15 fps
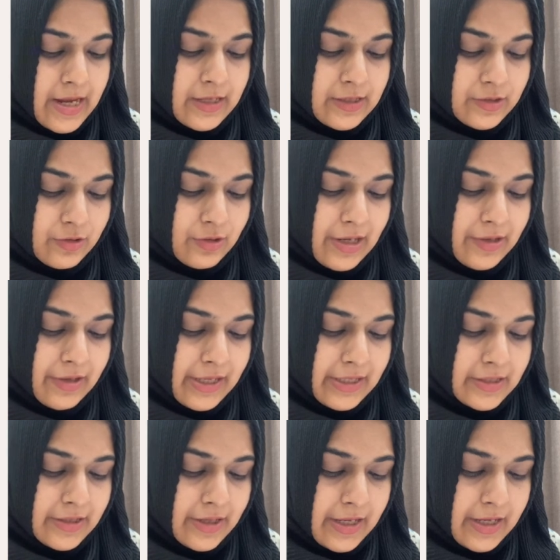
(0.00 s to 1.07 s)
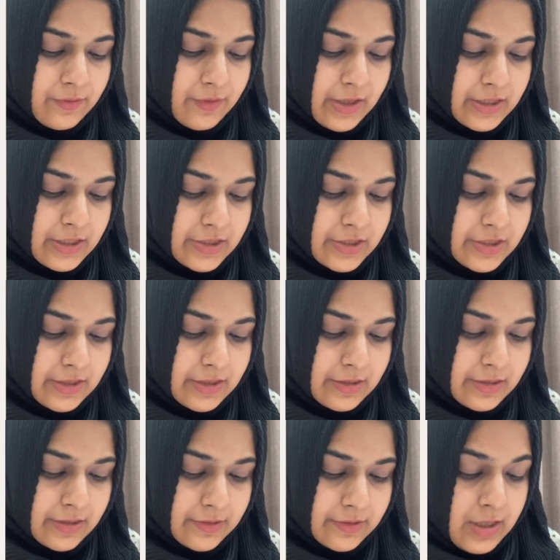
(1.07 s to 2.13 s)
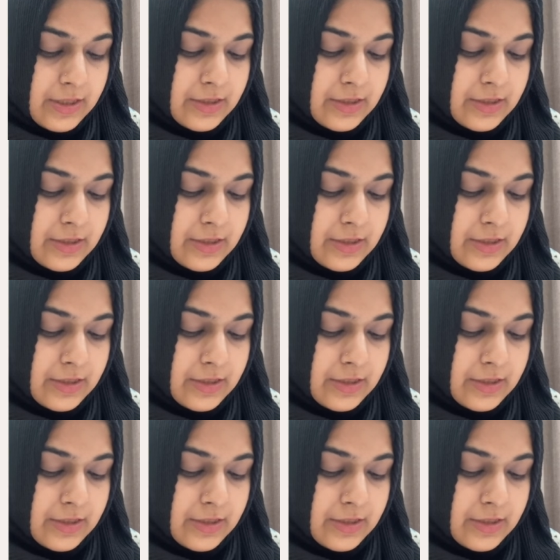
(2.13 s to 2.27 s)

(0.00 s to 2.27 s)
so I write here advantages.